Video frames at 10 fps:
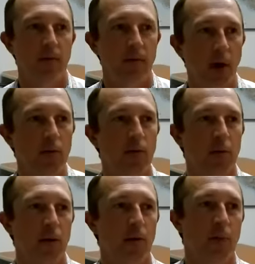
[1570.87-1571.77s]

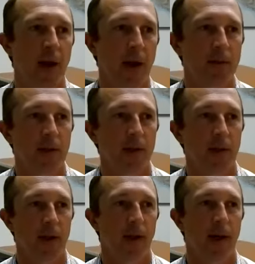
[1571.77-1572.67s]
overview of Maps
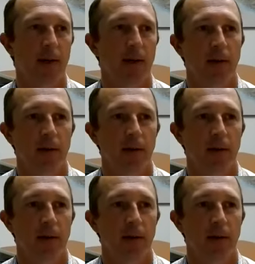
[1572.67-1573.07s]
Online.